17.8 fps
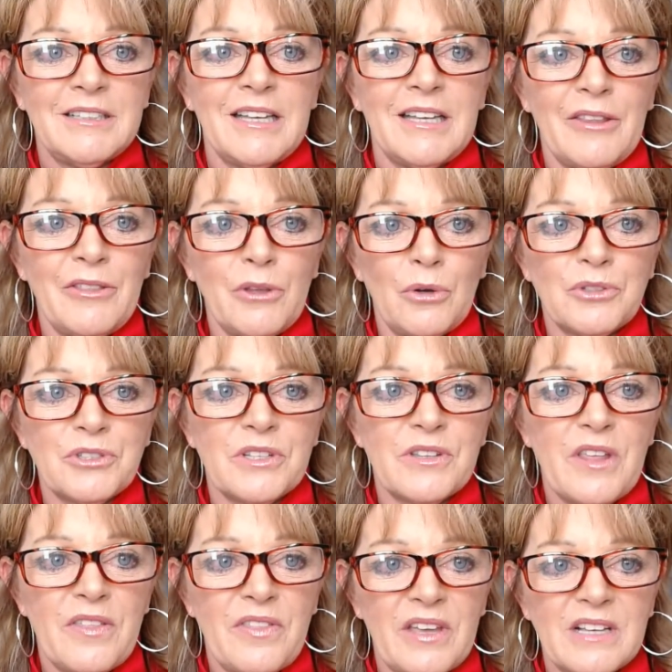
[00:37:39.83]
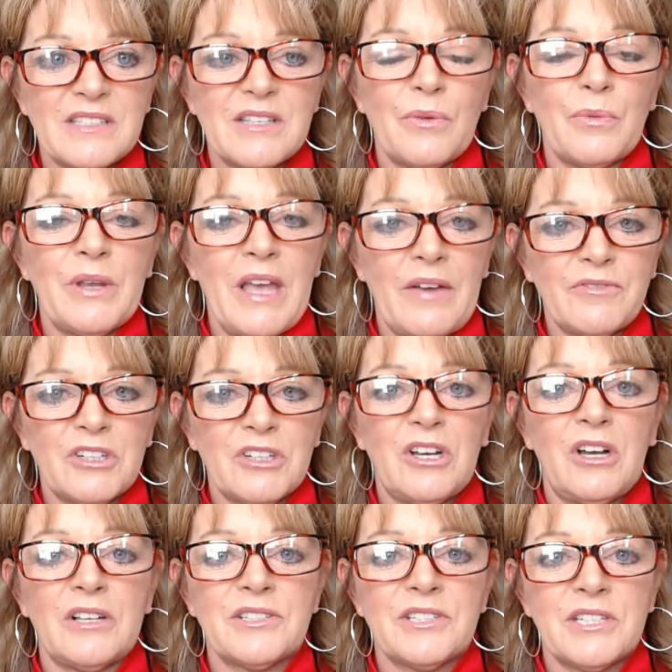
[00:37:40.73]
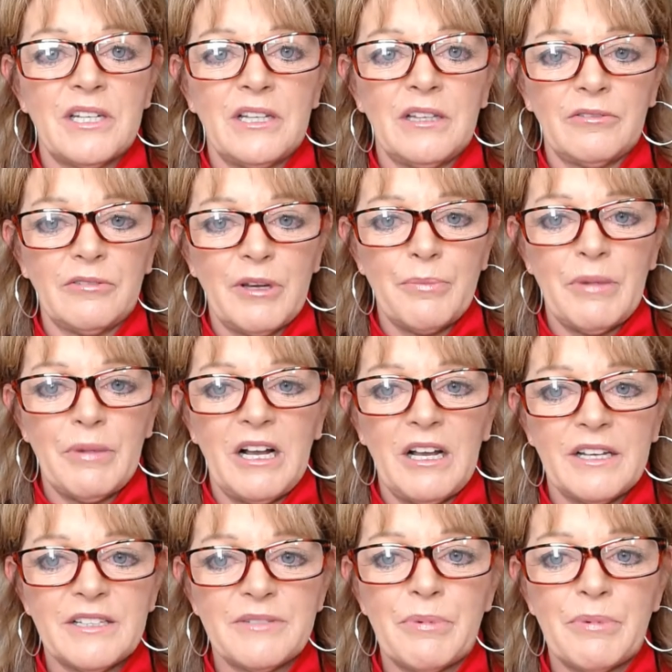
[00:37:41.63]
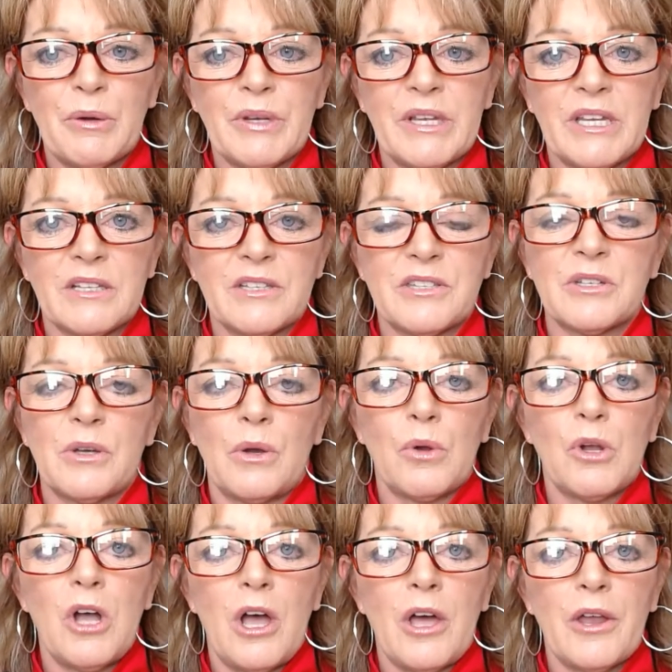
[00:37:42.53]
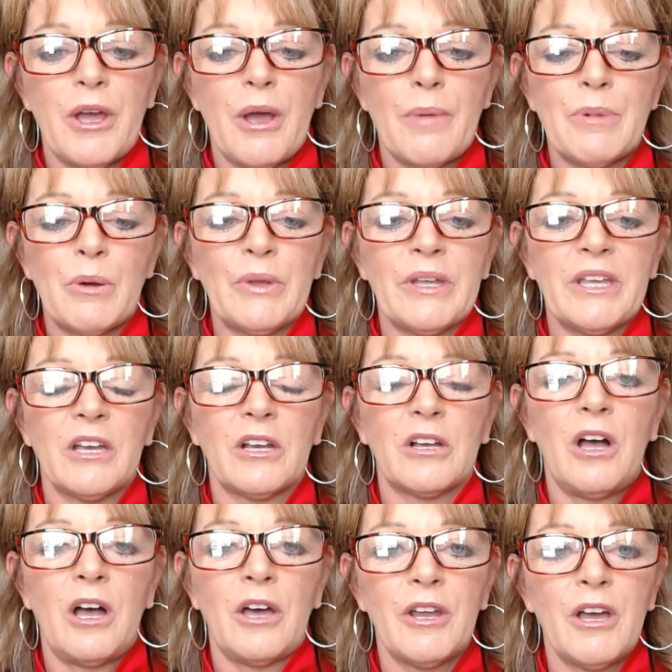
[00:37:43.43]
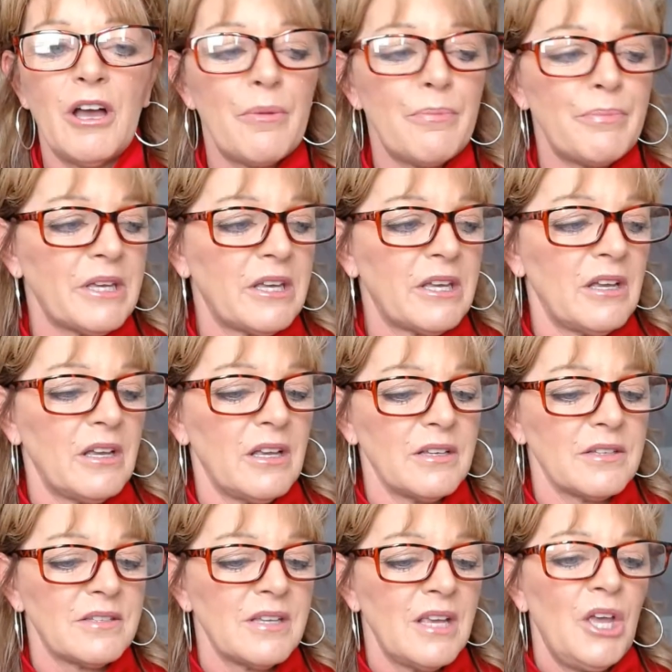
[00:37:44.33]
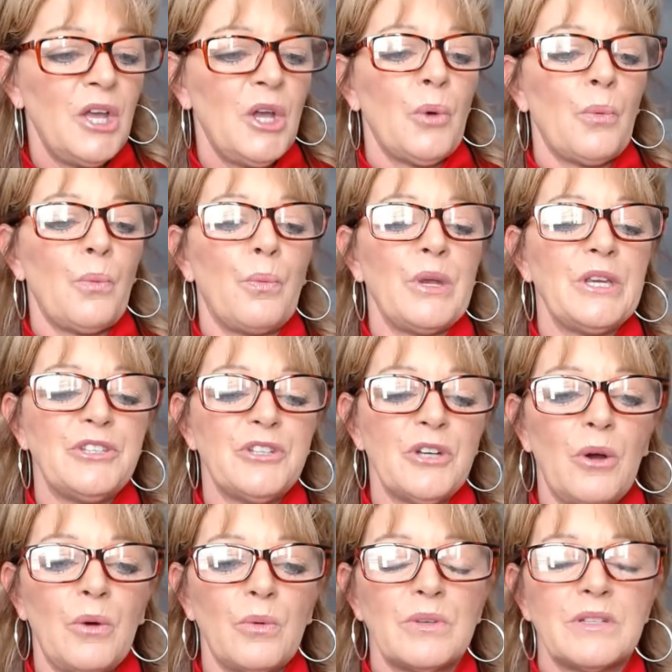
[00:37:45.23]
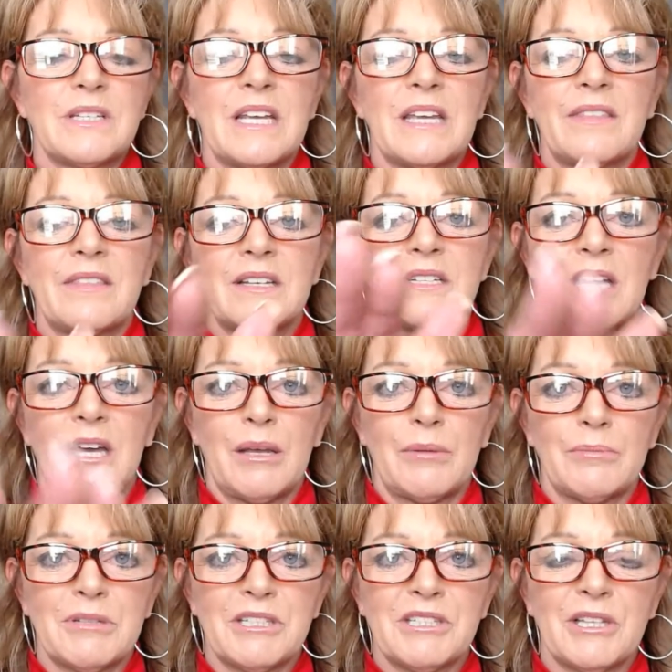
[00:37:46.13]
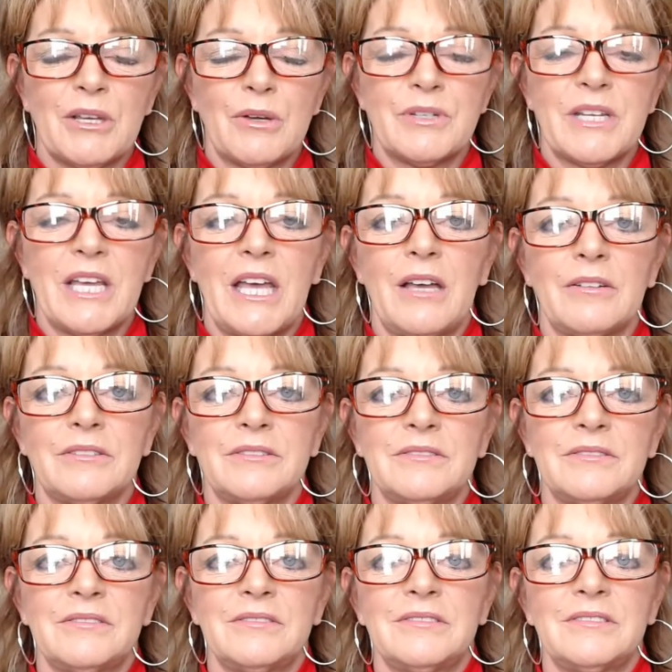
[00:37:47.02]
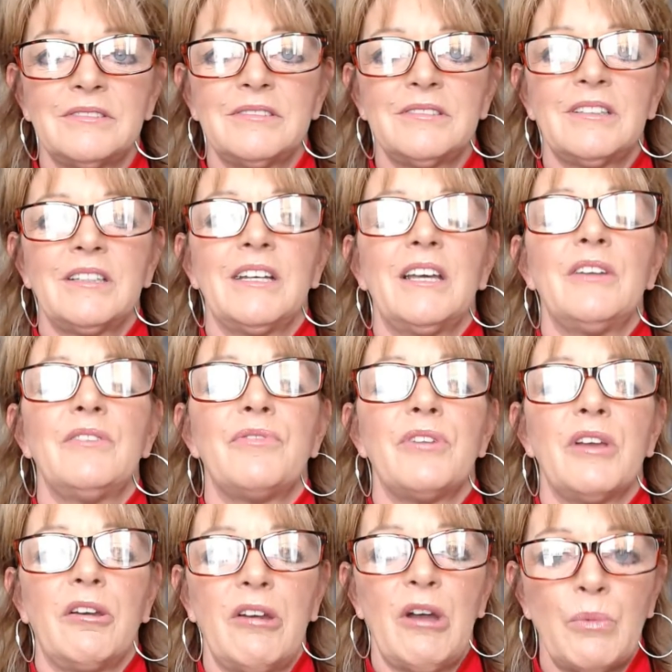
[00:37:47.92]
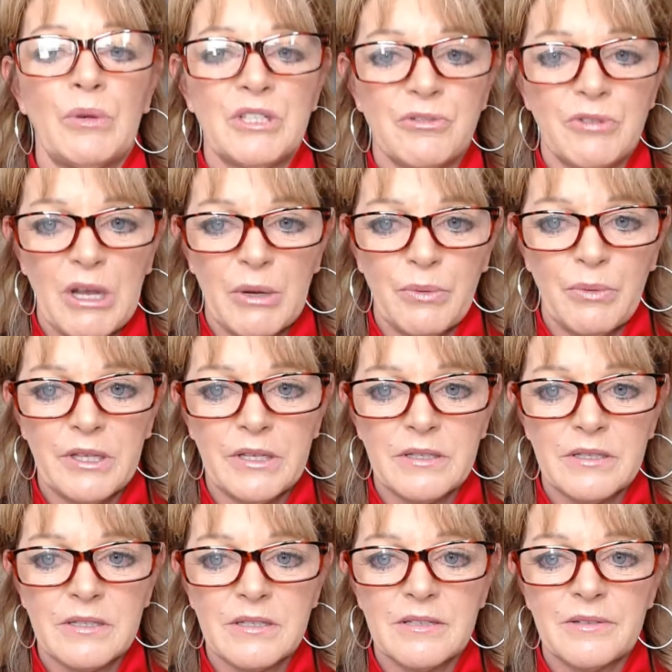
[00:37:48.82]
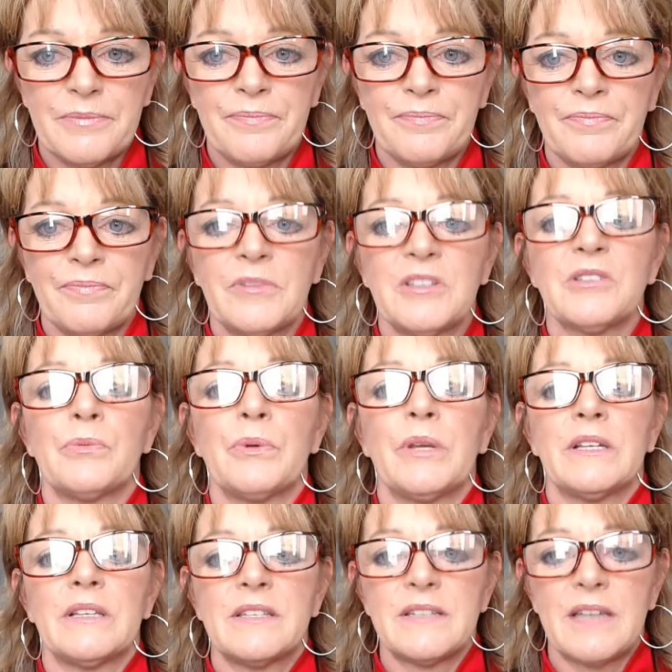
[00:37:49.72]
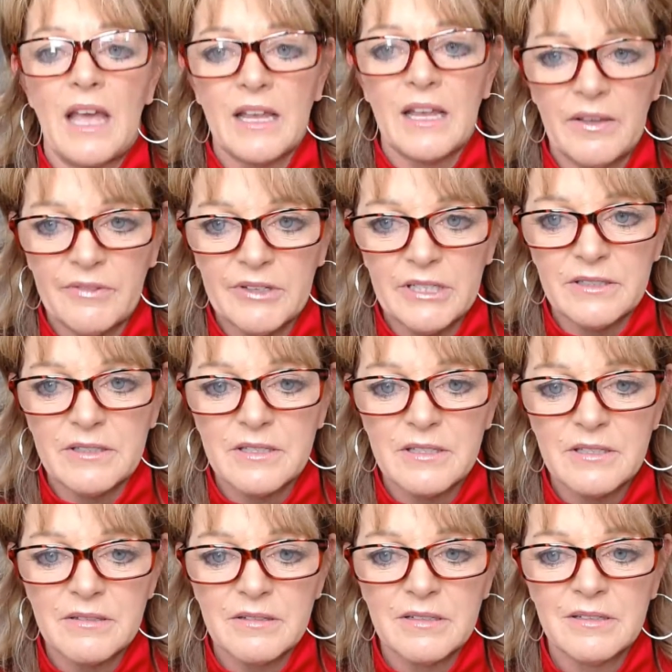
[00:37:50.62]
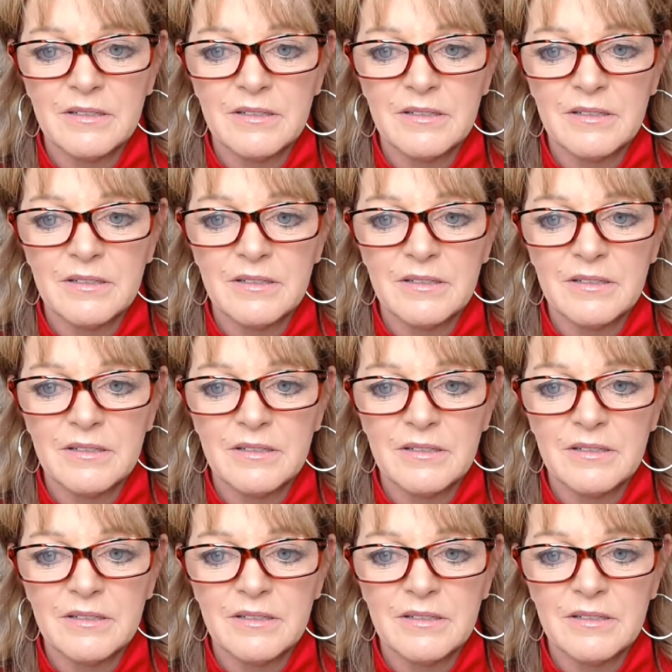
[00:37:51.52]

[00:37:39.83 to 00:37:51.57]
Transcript: And those are the things that we have to constantly remind. But we get so caught up. But we get caught up because we don't take the time to slow down and figure out what's right with us, so we can stack evidence.